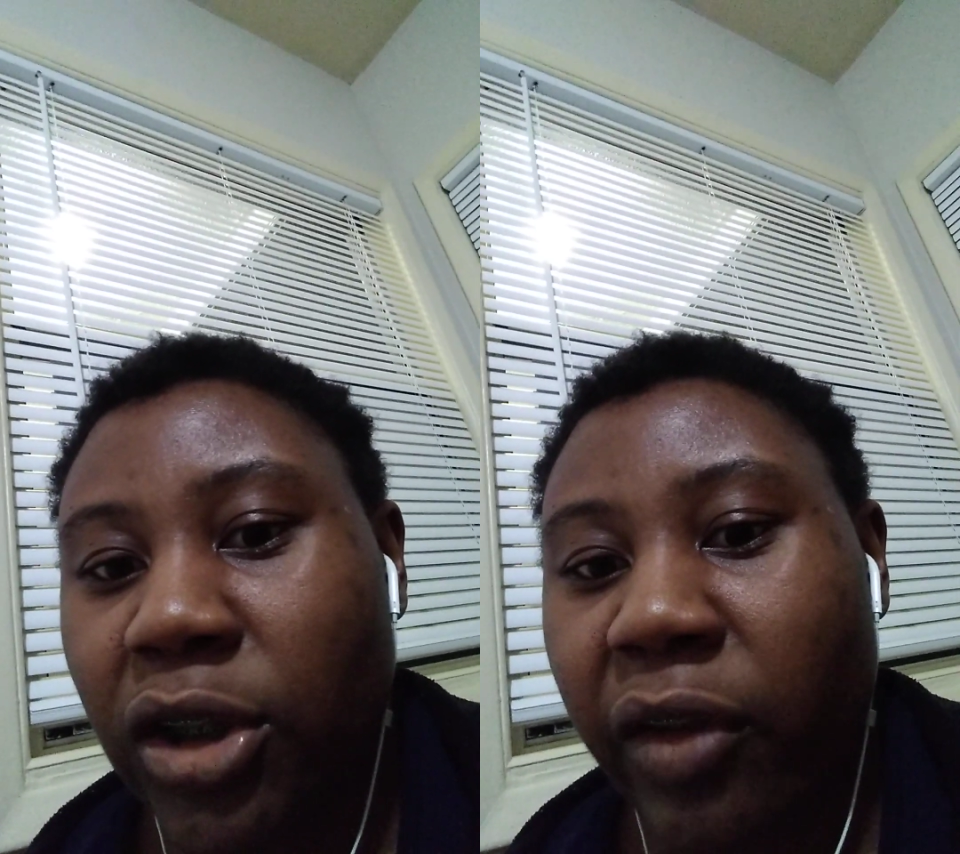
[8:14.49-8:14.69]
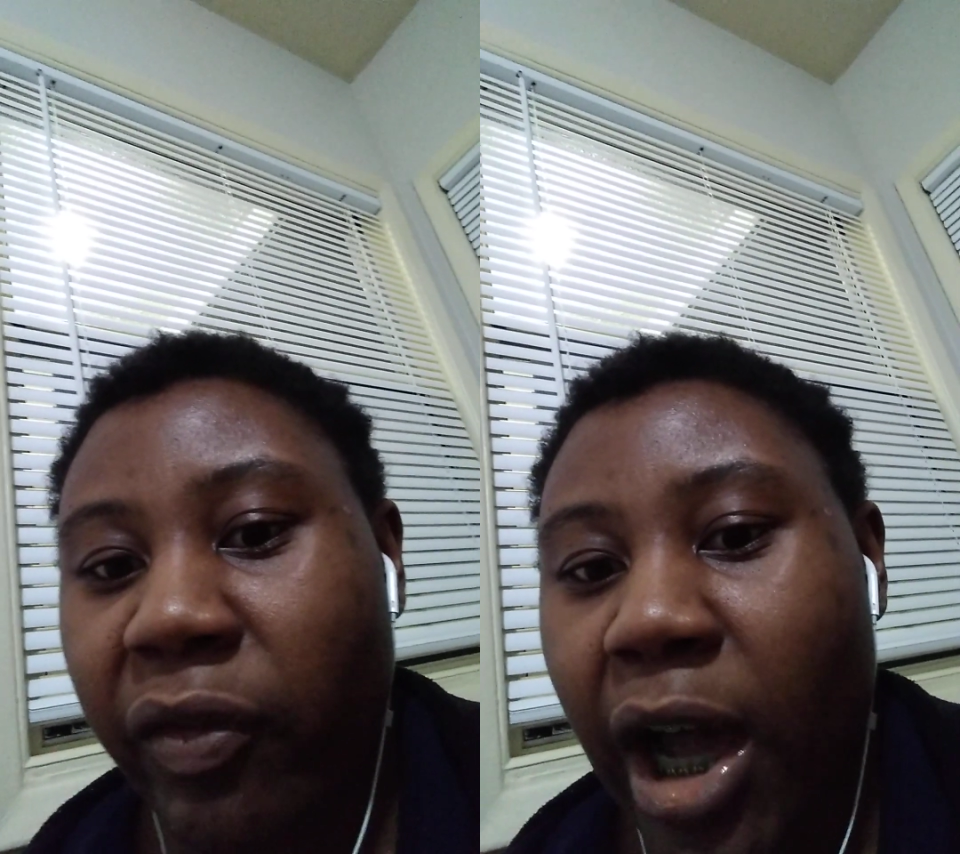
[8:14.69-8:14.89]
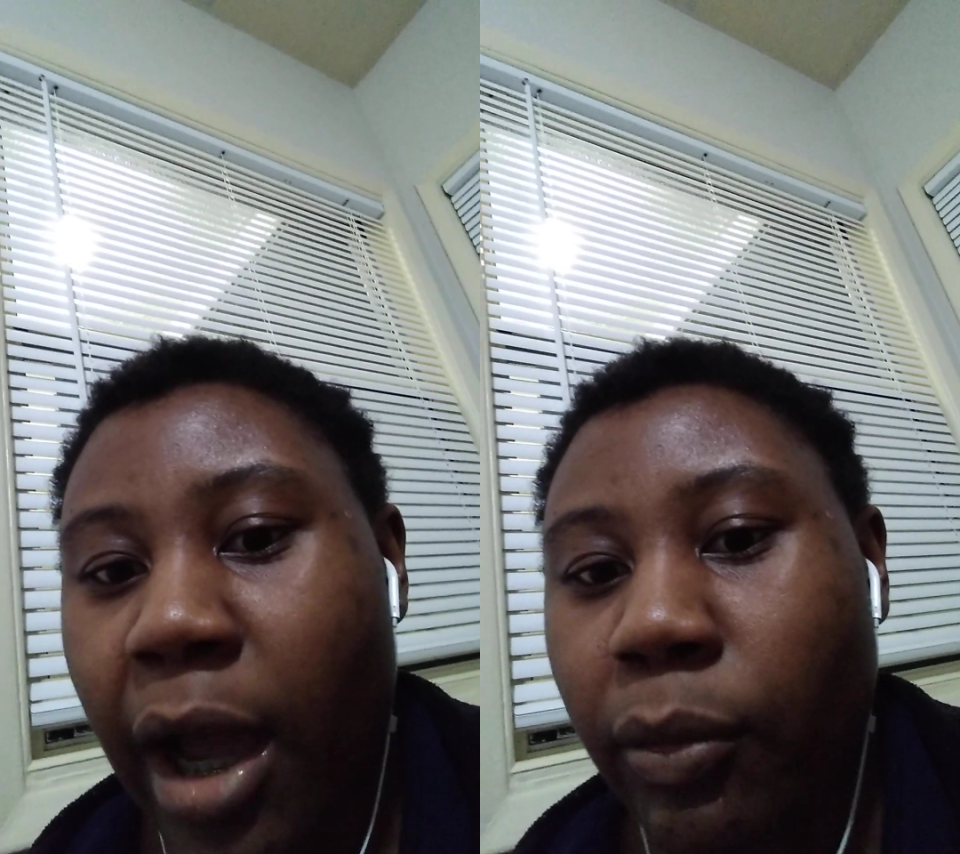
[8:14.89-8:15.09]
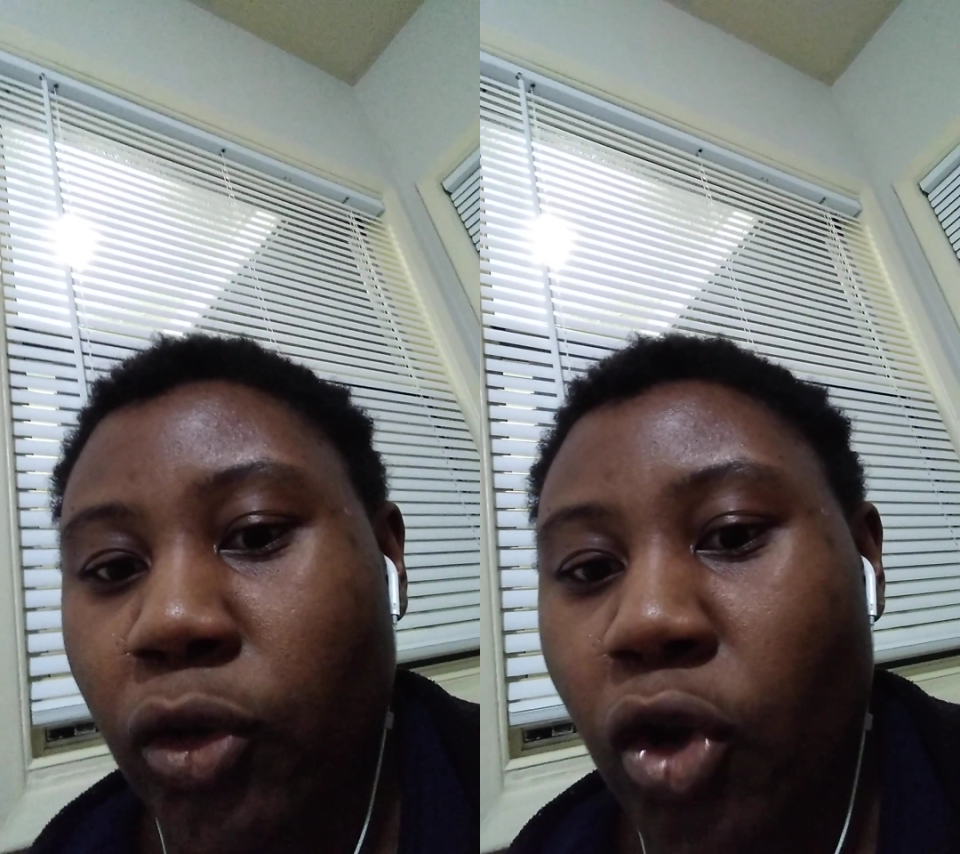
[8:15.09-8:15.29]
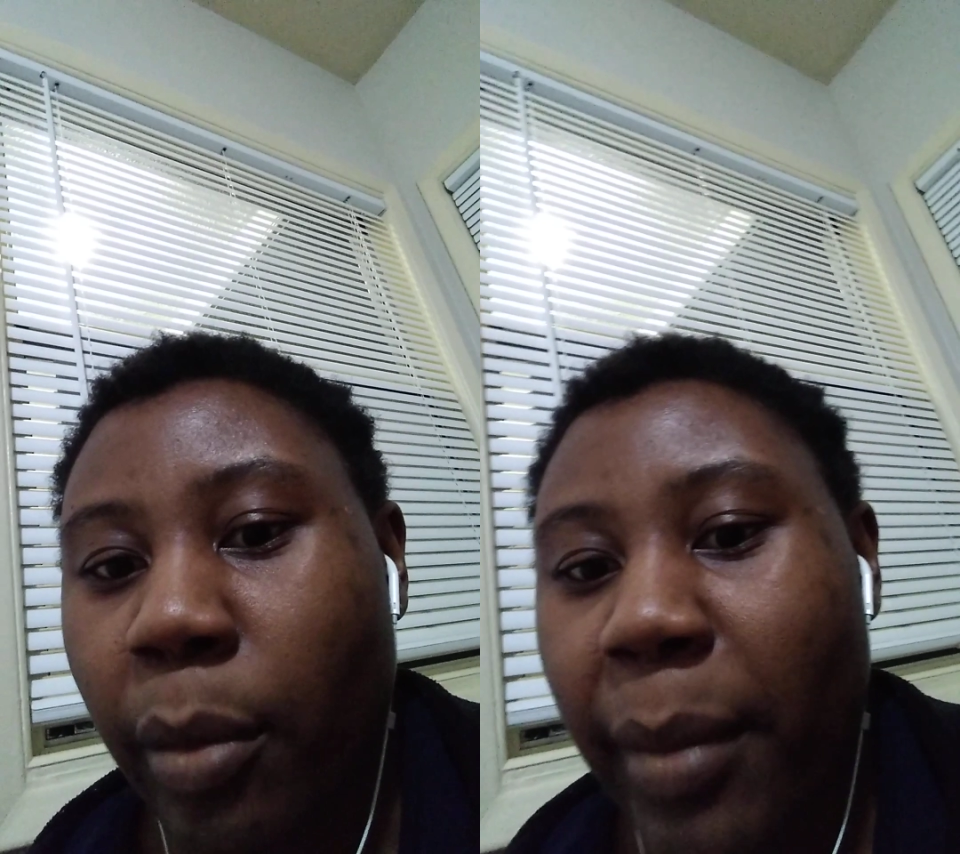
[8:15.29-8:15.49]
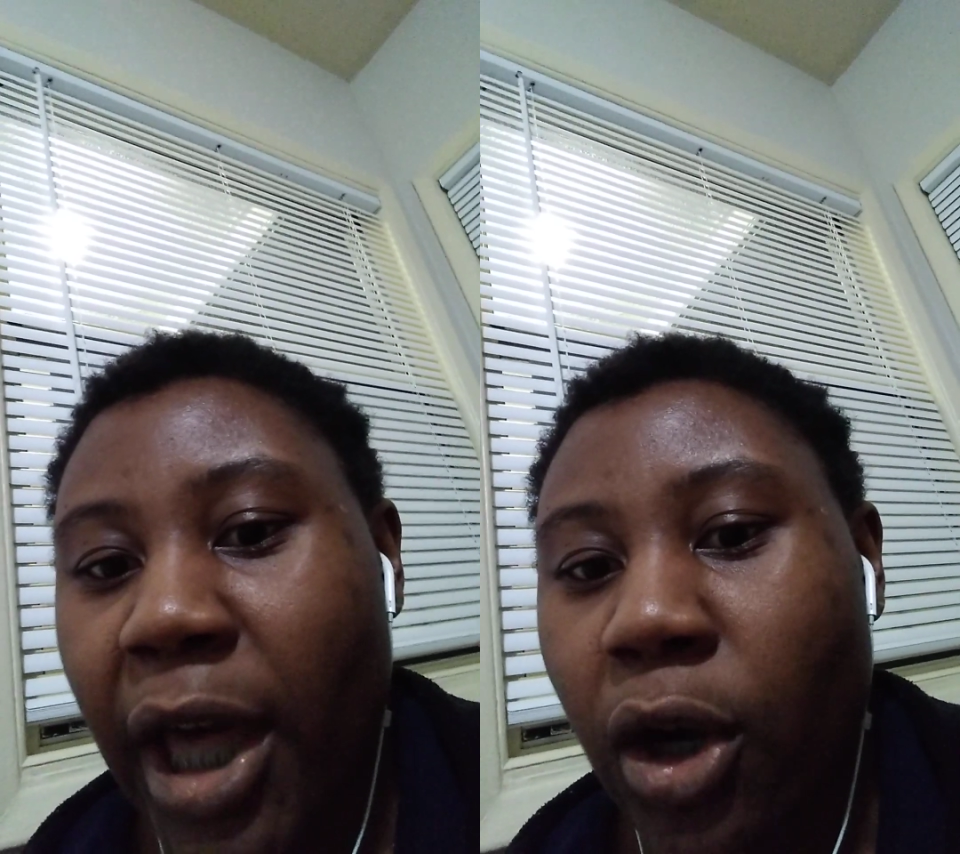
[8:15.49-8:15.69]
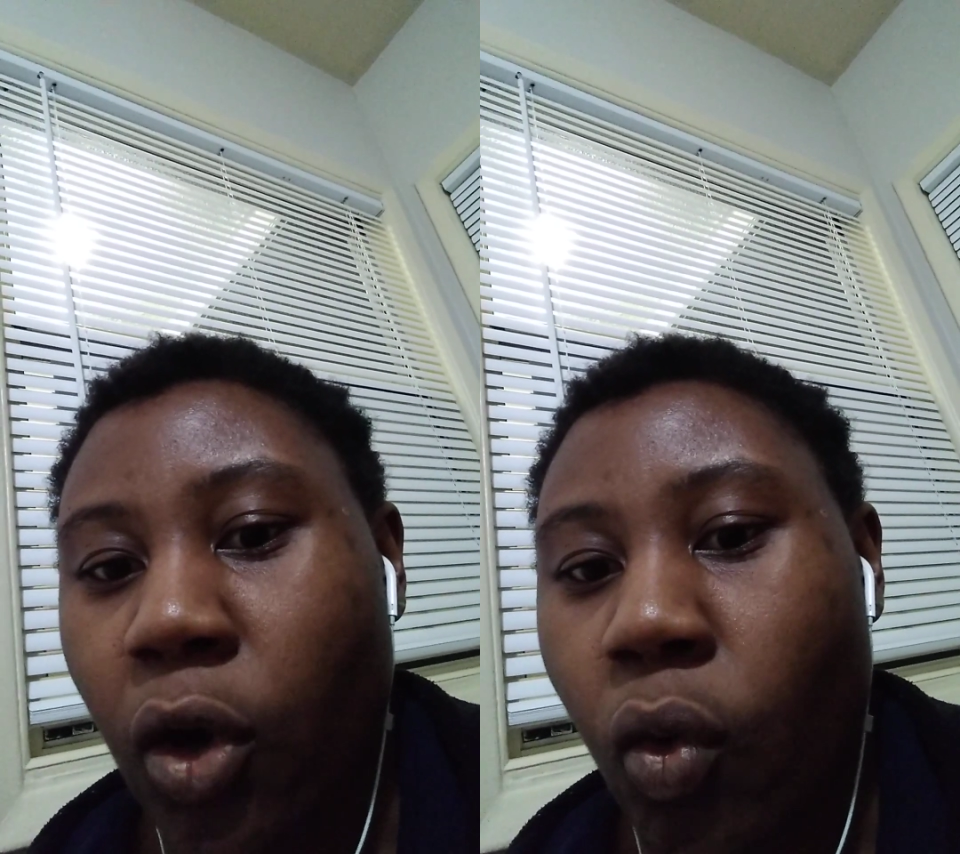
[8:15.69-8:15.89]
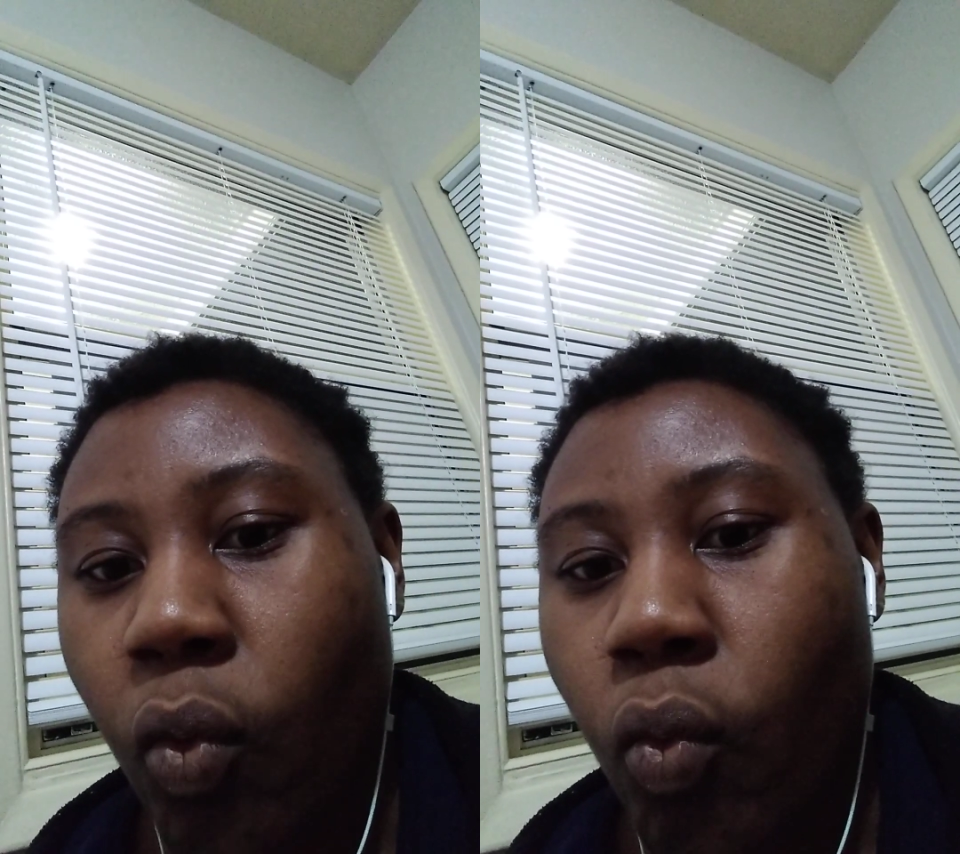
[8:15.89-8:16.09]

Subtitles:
survive no matter